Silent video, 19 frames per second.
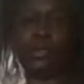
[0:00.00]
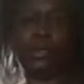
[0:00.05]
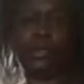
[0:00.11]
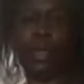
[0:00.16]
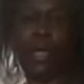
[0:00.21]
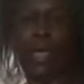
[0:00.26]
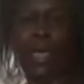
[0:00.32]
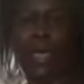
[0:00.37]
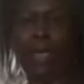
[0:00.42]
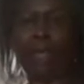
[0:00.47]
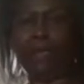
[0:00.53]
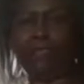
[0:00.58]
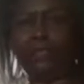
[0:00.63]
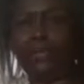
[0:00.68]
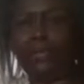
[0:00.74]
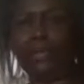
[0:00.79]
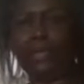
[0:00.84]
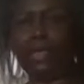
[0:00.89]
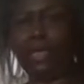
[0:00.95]
all I have.
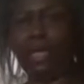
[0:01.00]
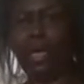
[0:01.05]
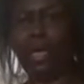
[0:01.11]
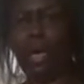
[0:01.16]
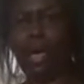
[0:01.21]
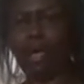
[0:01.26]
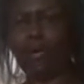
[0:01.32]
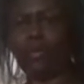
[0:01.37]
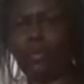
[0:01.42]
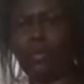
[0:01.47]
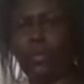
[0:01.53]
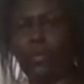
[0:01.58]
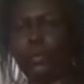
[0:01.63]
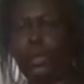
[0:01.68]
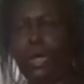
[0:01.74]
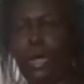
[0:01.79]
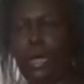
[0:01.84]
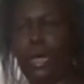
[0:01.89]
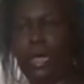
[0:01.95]
A
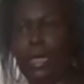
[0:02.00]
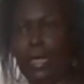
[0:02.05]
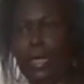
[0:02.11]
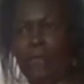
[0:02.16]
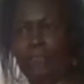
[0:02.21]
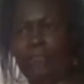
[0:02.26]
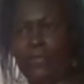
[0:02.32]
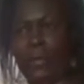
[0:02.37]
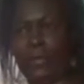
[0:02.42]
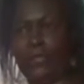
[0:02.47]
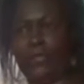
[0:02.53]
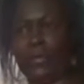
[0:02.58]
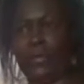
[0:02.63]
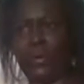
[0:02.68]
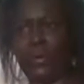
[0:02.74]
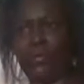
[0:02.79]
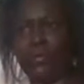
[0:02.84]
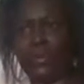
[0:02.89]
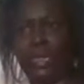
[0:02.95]
very,
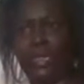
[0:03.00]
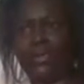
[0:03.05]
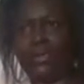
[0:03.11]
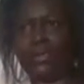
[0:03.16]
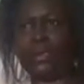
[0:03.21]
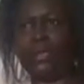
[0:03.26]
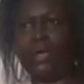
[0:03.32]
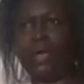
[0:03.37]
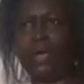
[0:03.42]
very blessed